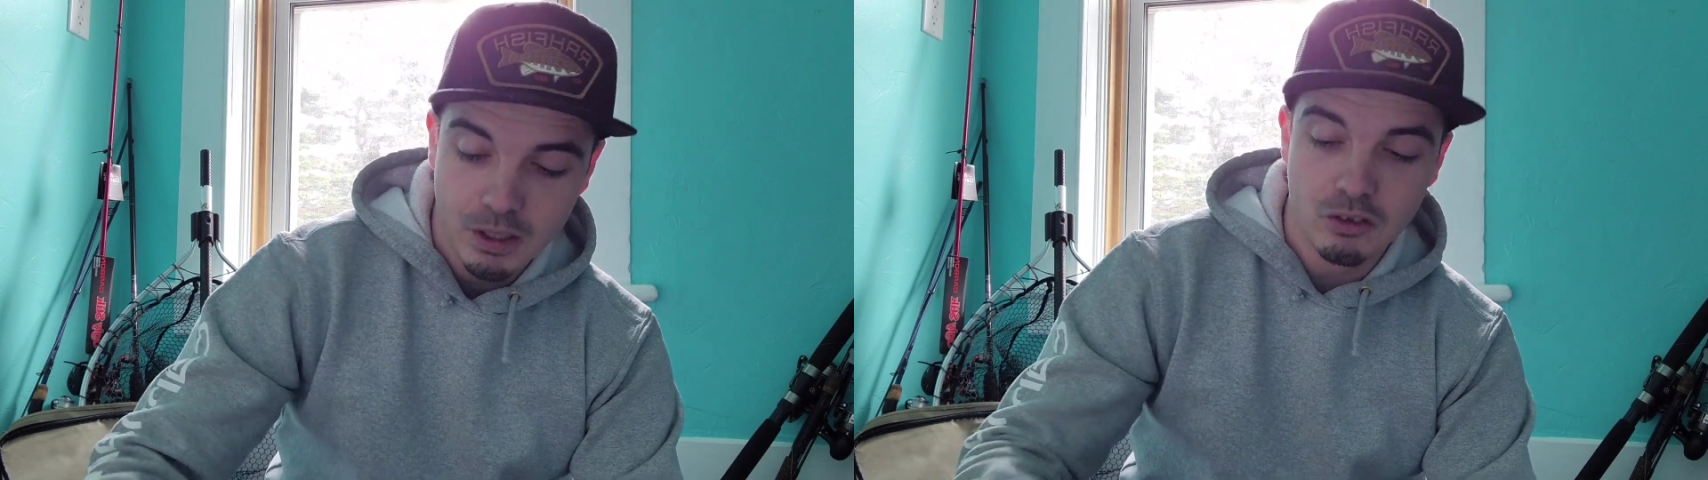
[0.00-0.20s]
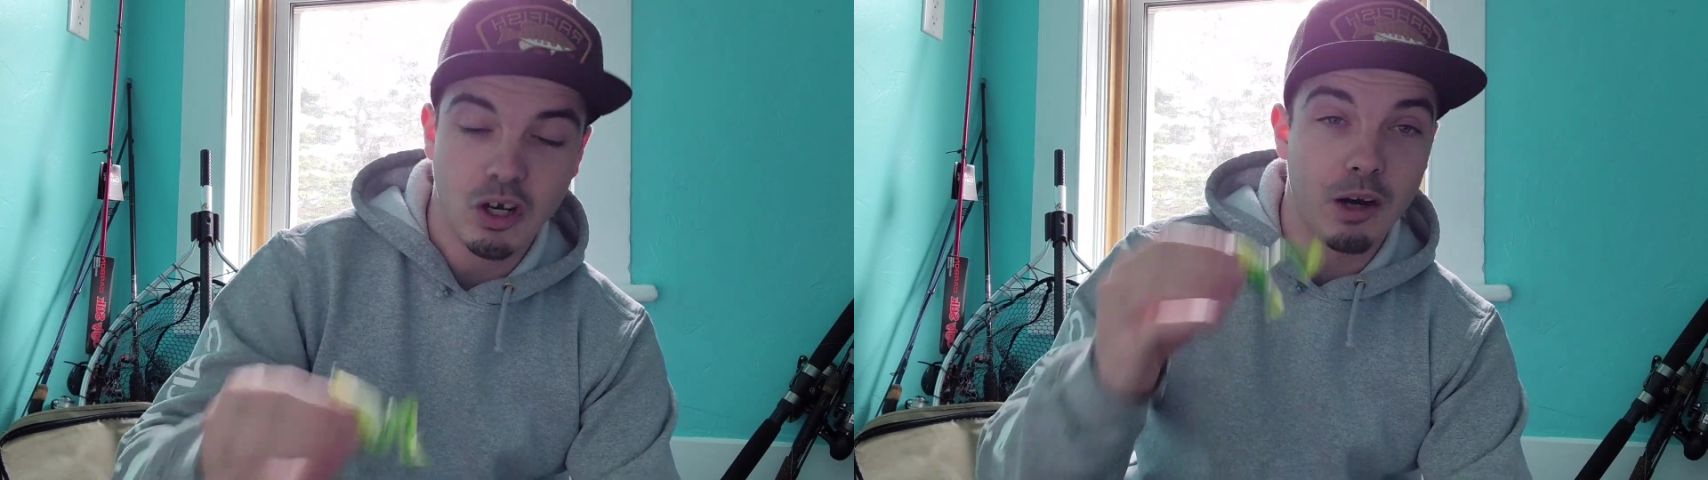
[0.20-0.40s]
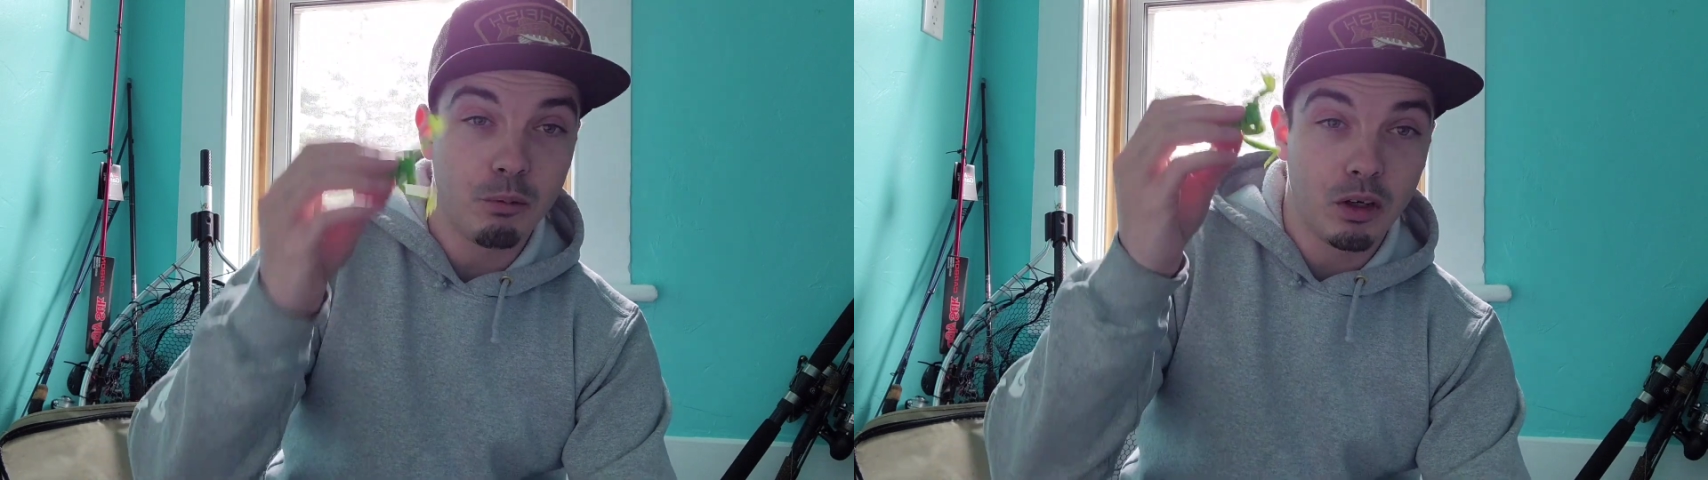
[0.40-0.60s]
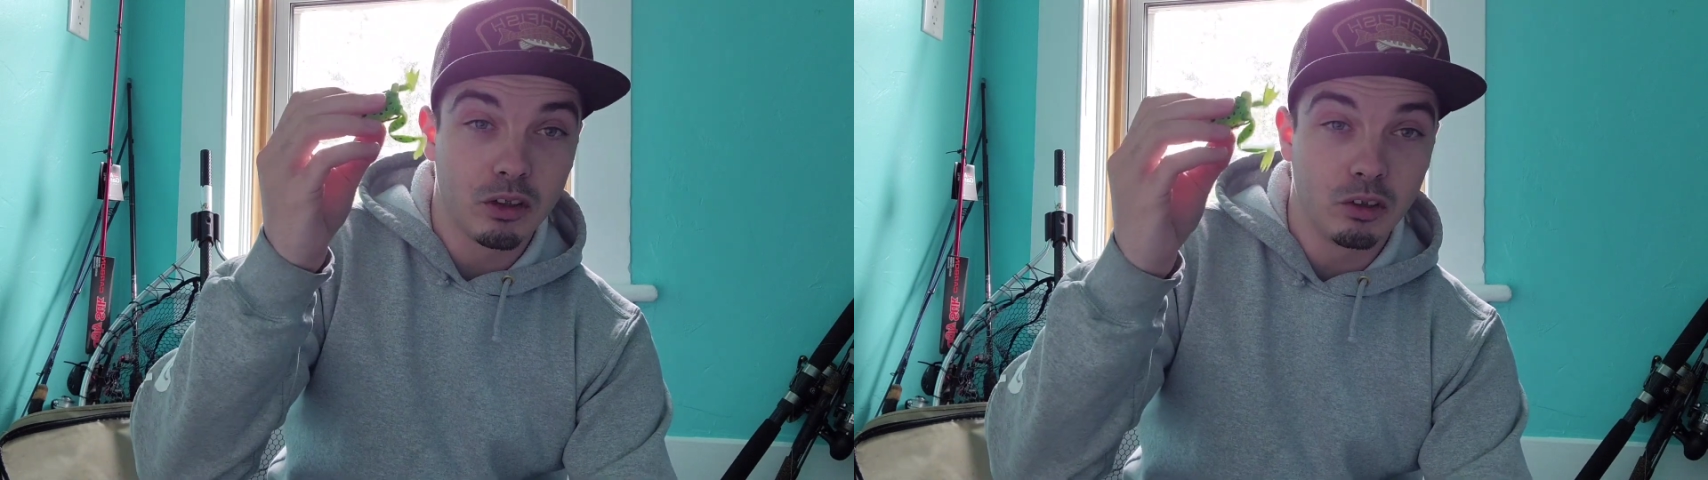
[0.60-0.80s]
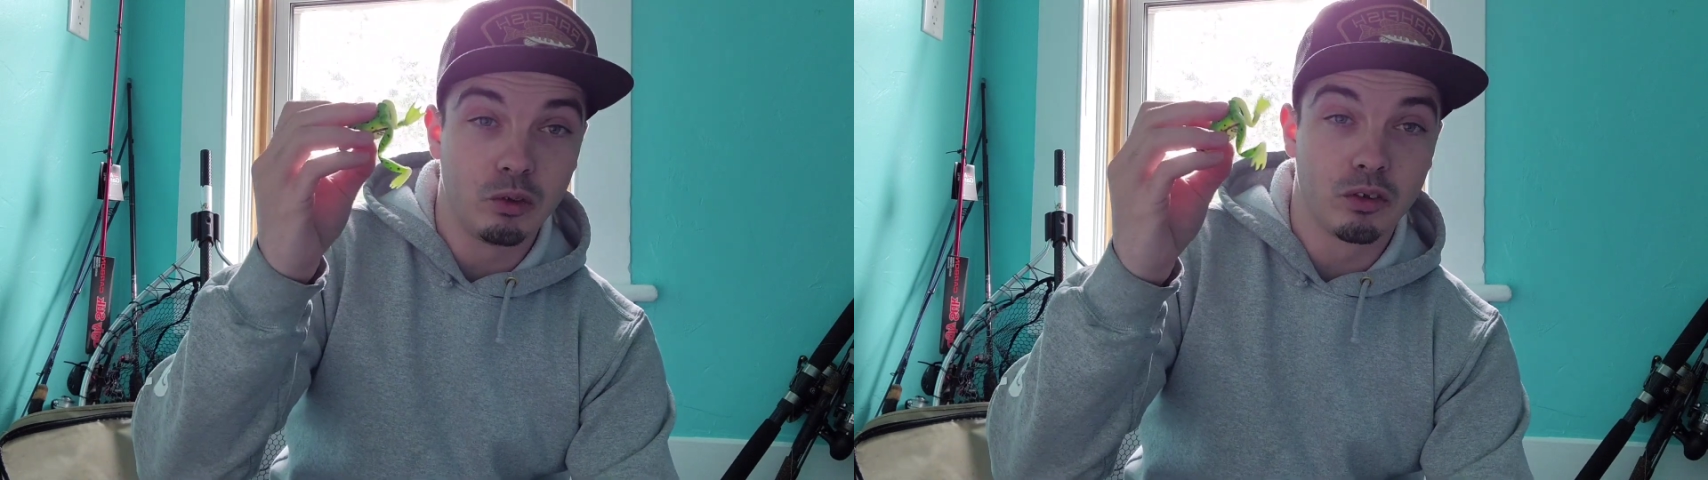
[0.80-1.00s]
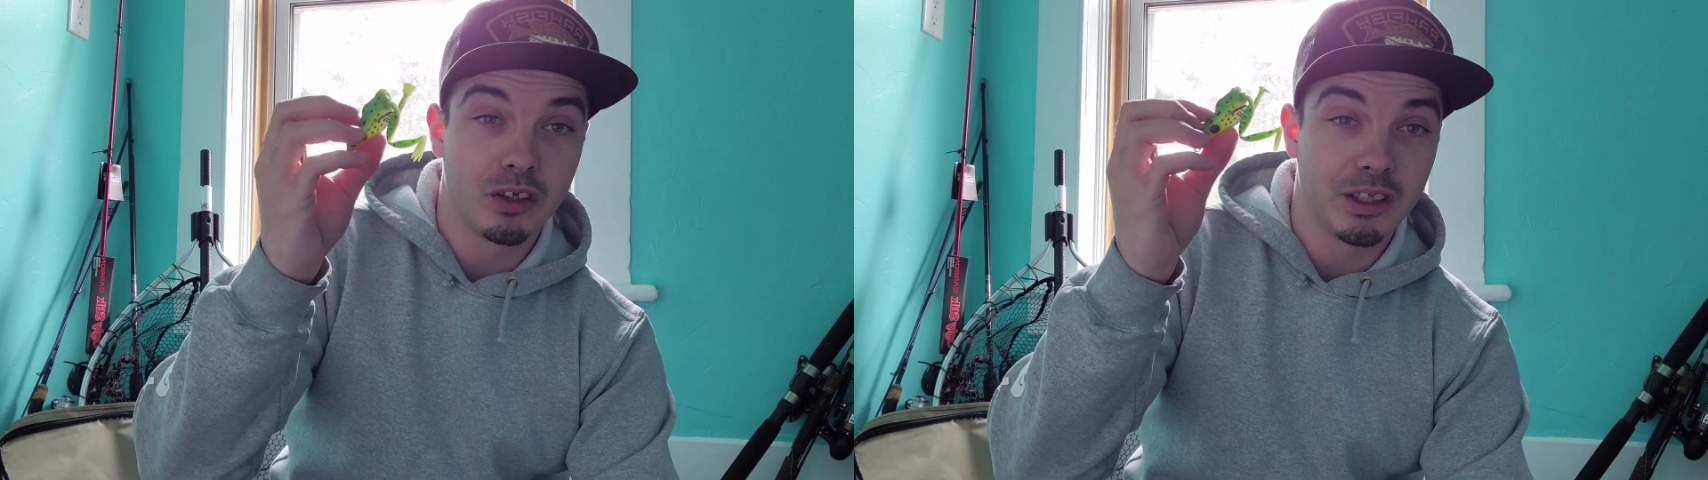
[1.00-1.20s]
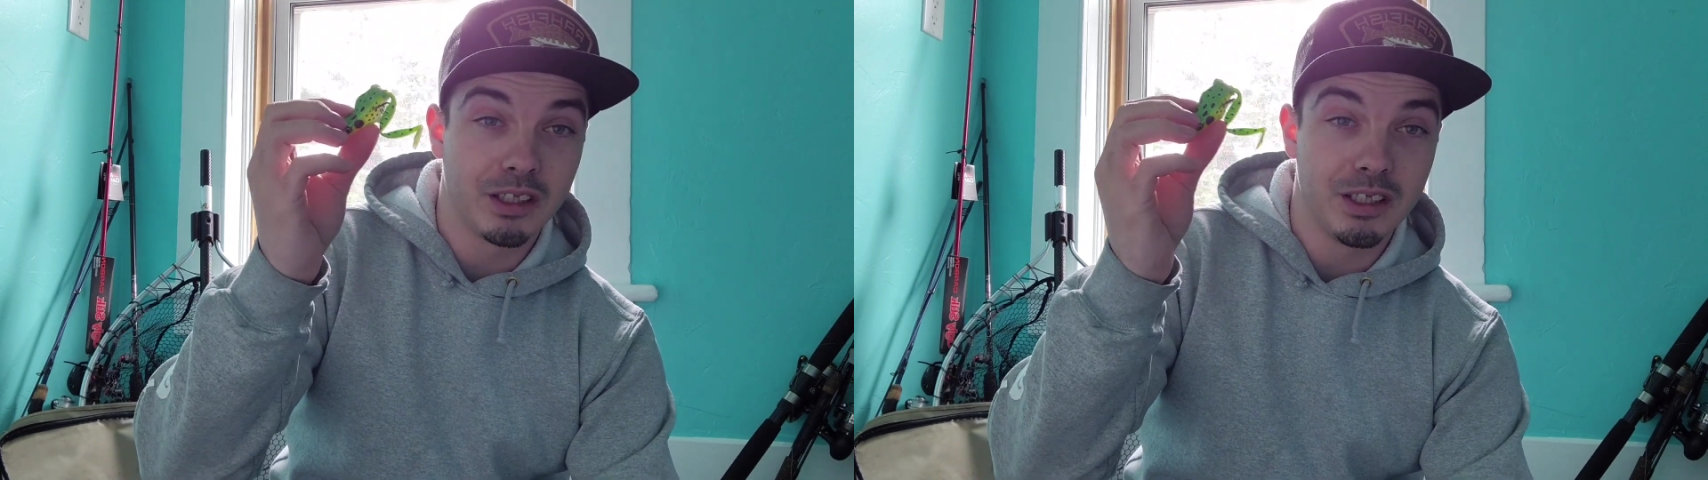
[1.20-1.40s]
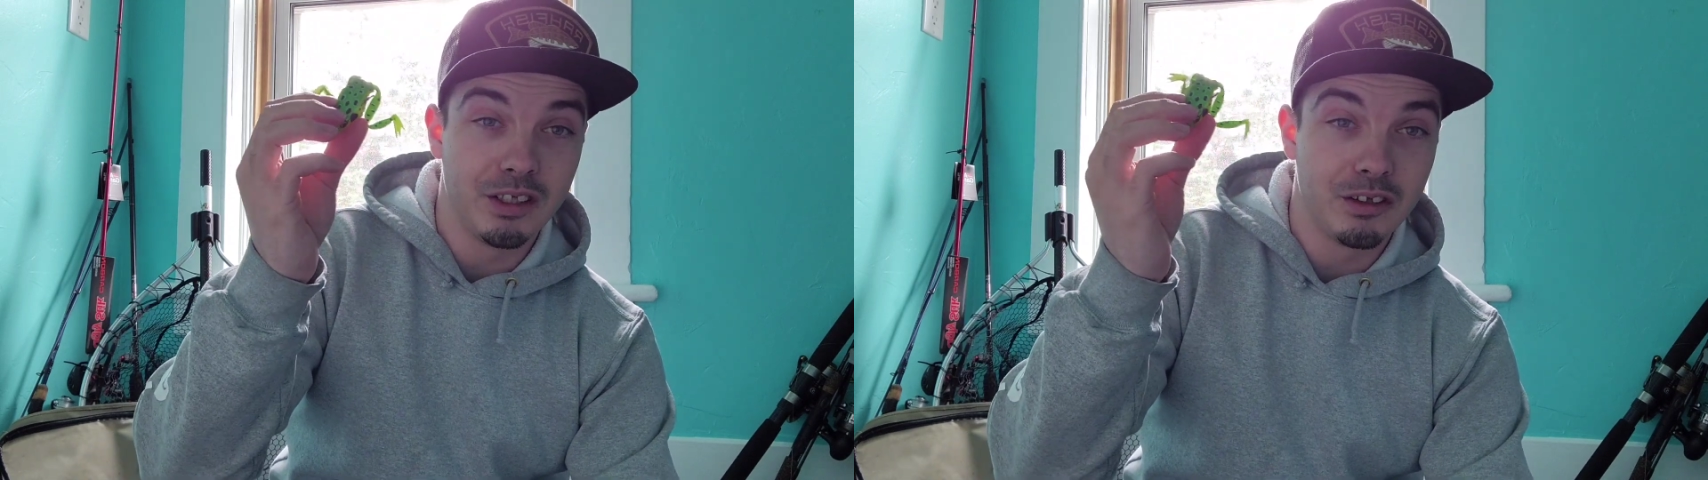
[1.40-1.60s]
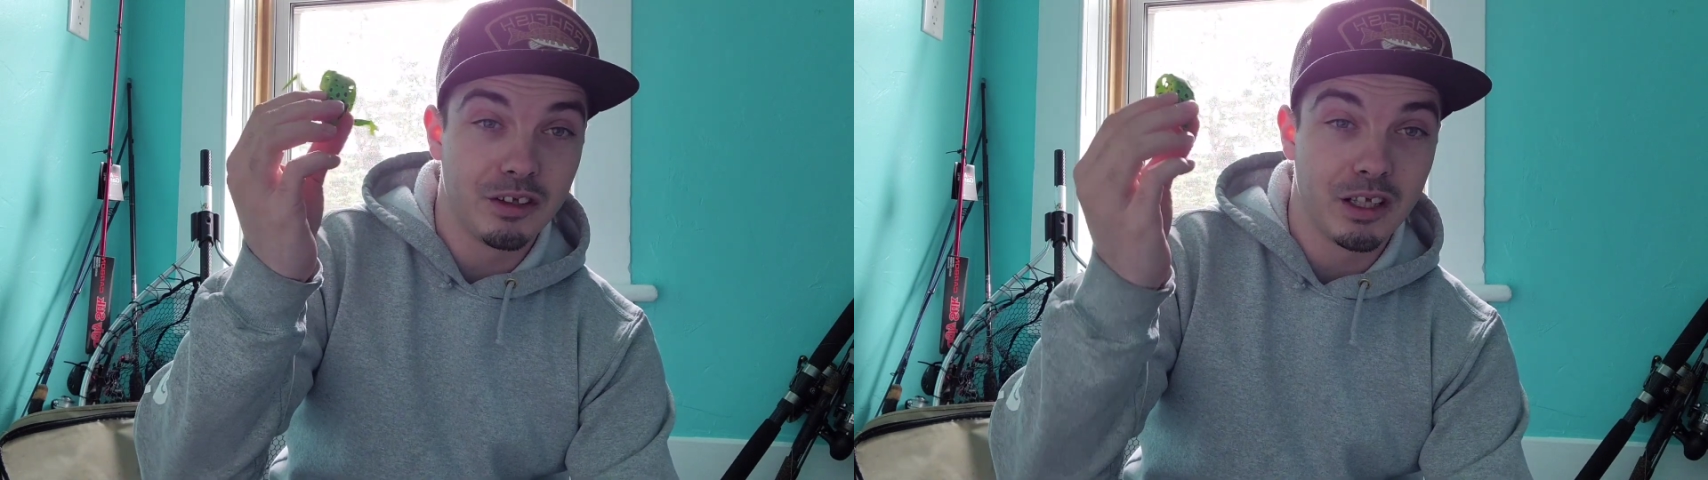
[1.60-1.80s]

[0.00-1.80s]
top water lures like these.